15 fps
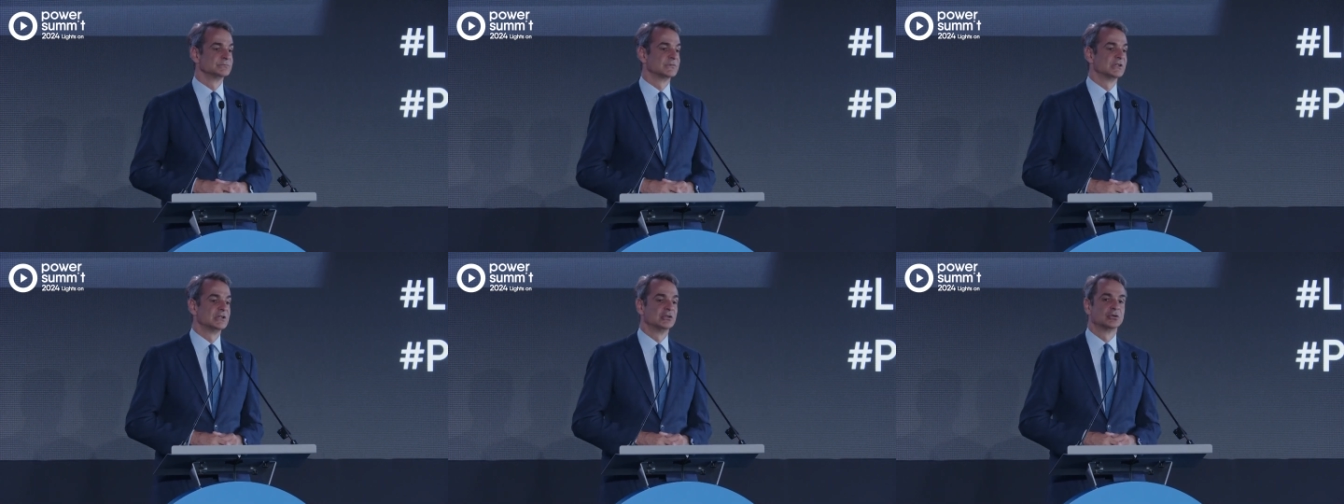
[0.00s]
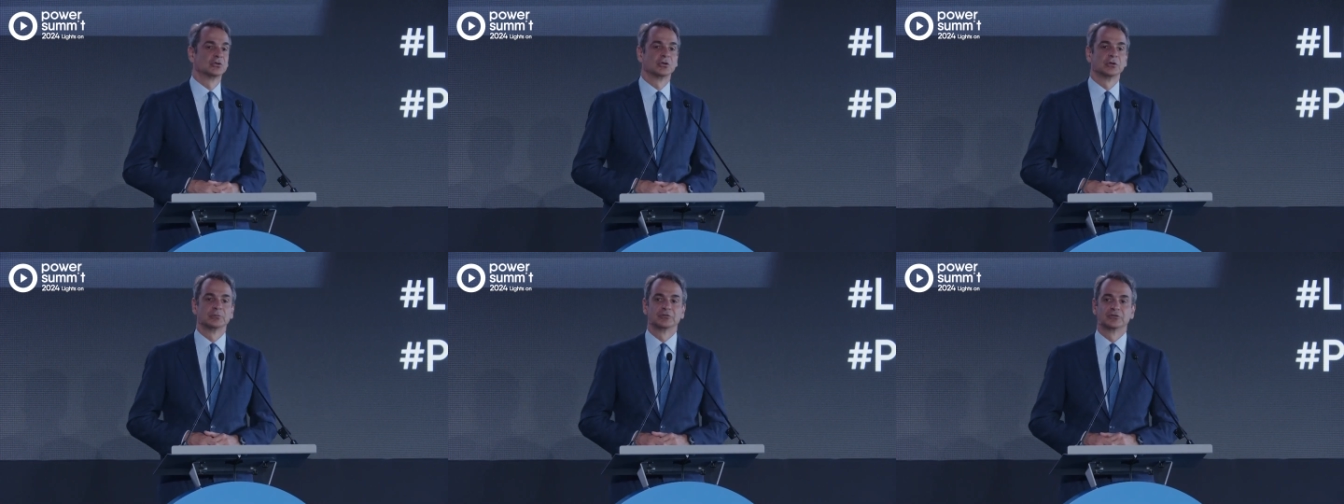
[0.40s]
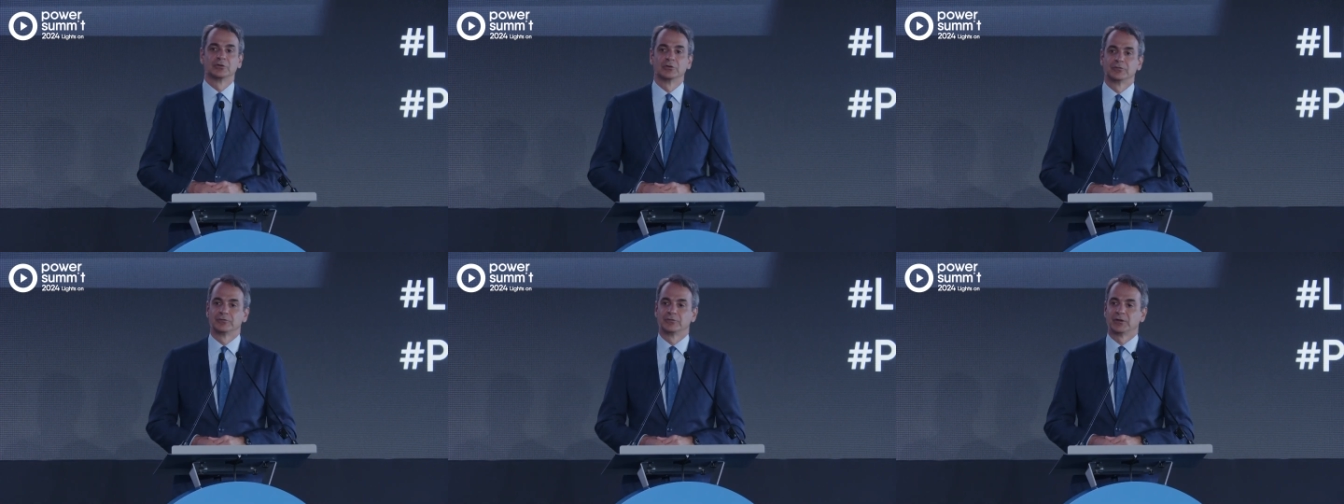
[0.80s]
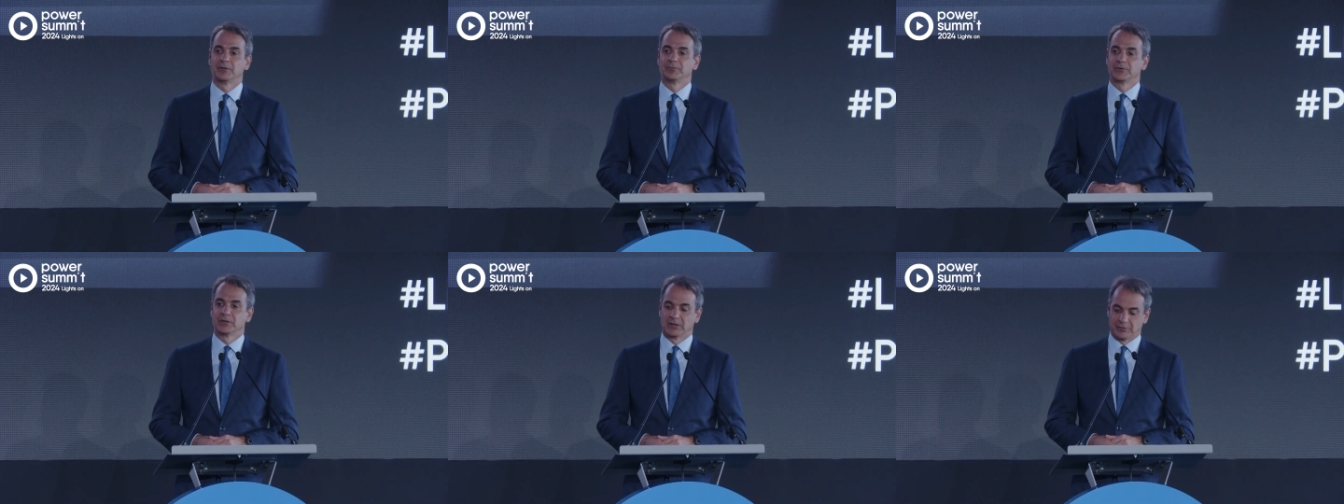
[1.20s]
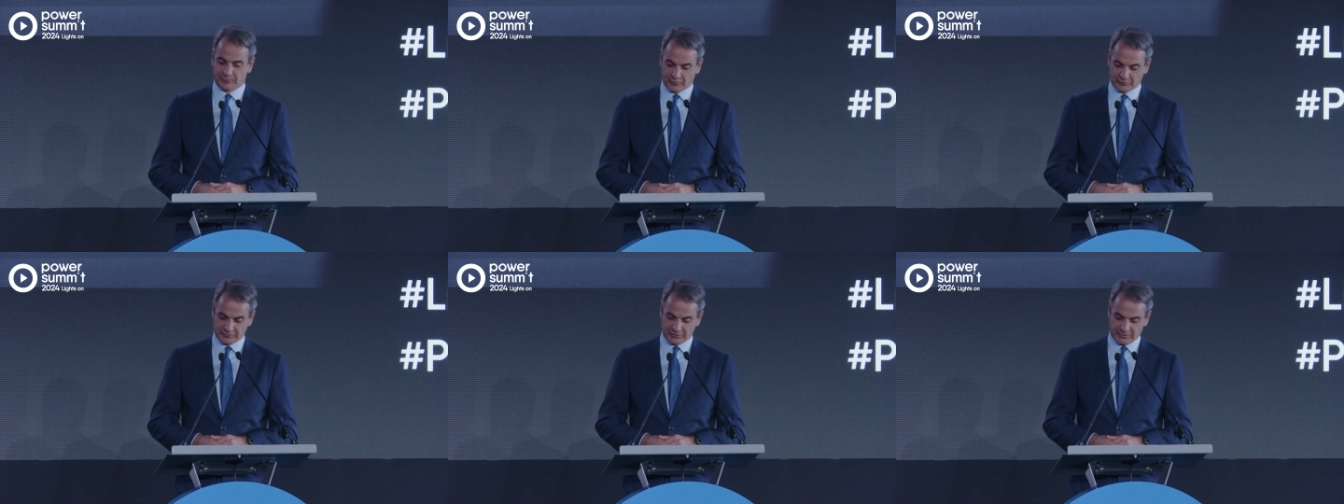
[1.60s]
in terms of
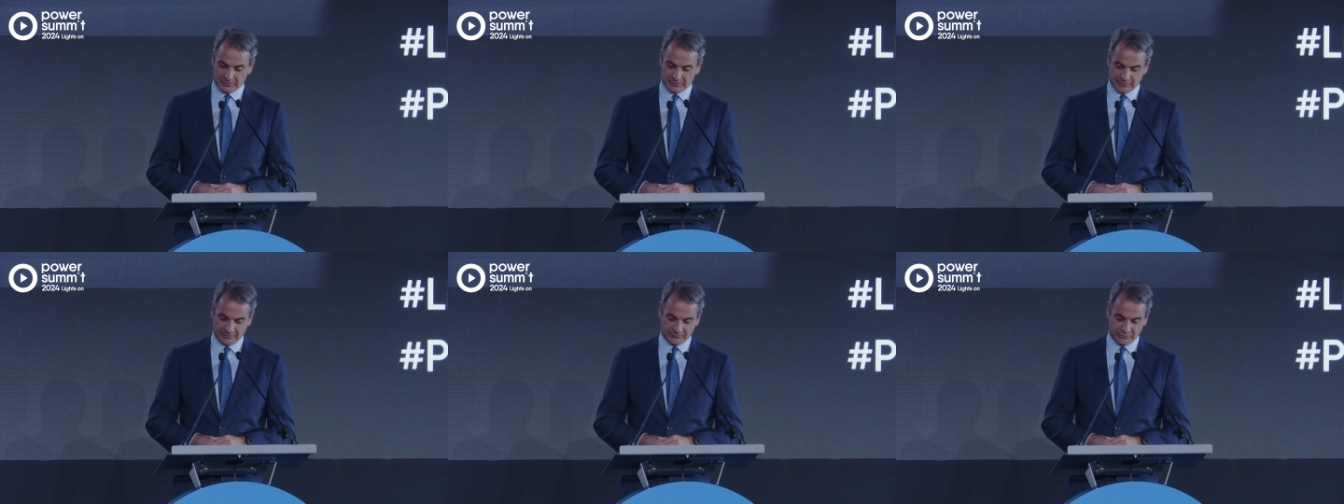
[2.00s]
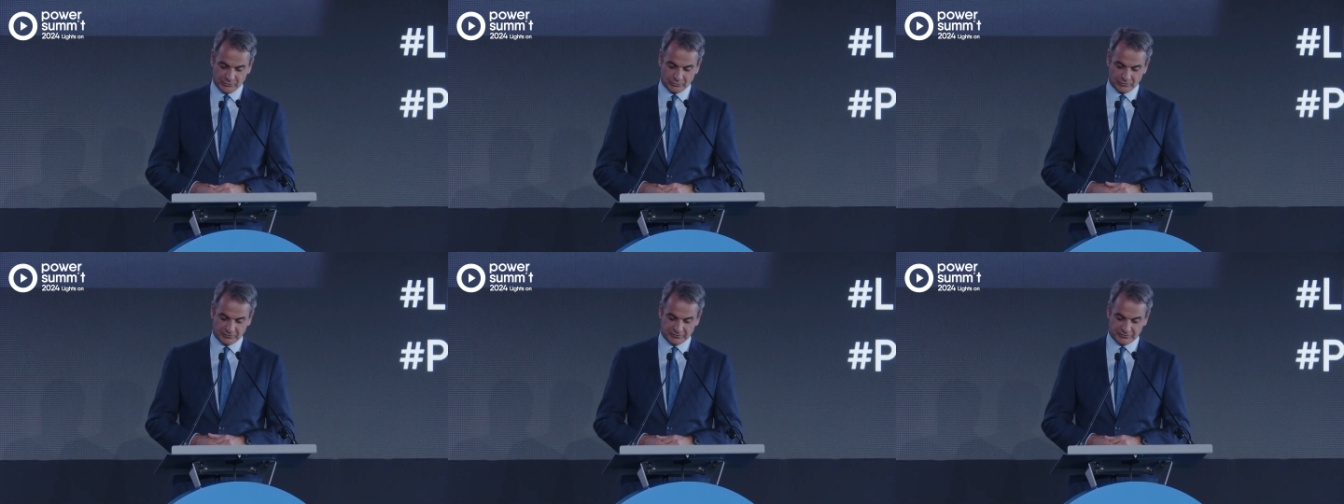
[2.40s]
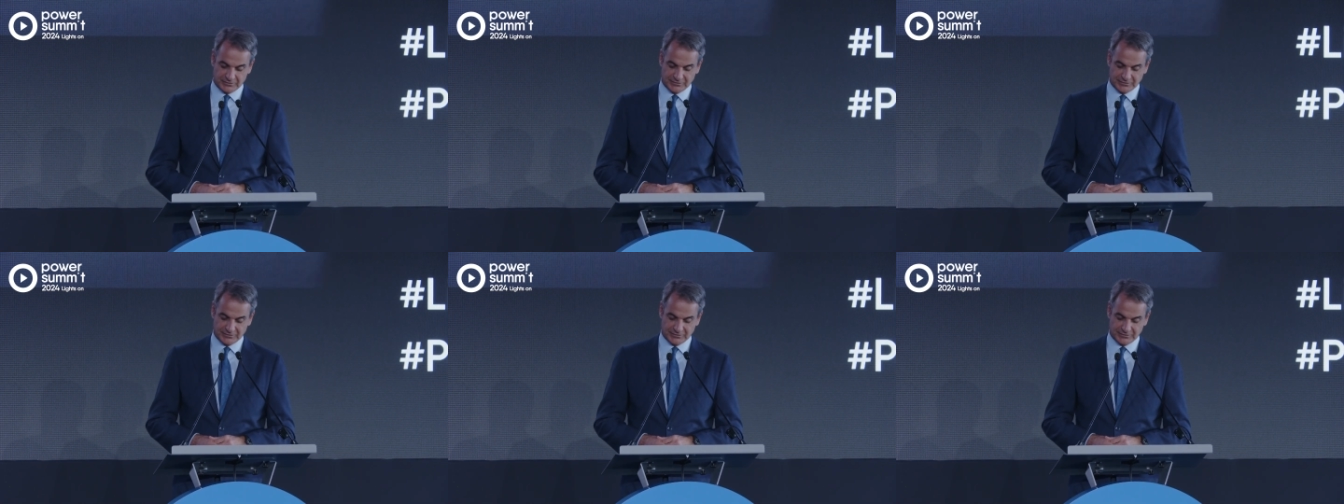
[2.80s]
fossil fuels.